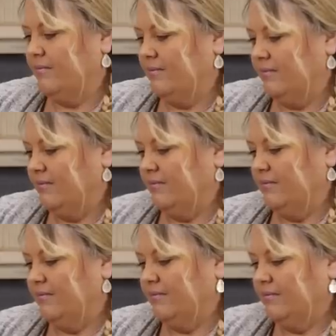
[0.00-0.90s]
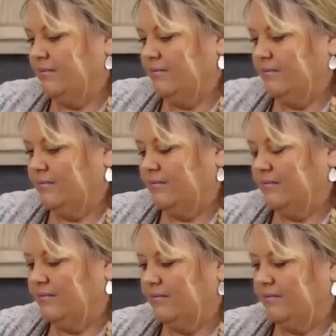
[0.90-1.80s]

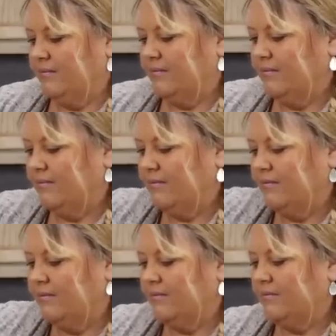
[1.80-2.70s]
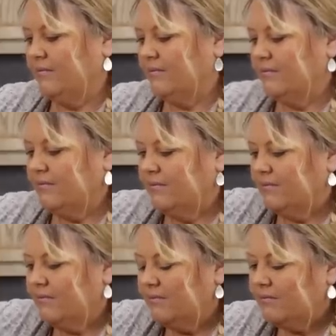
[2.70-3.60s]

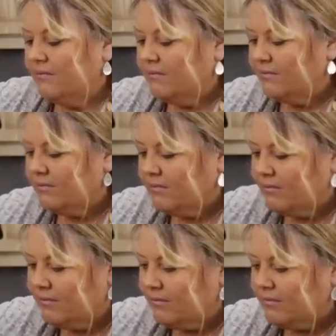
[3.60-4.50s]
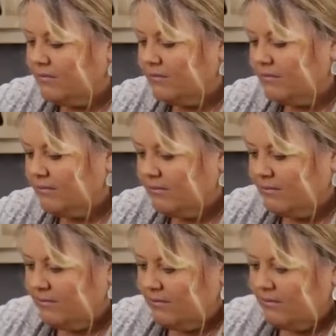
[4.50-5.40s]

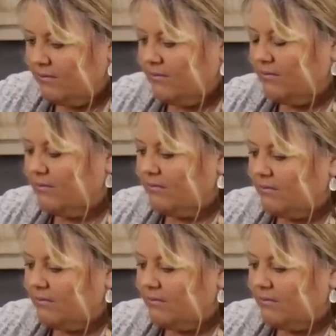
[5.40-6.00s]
(silence)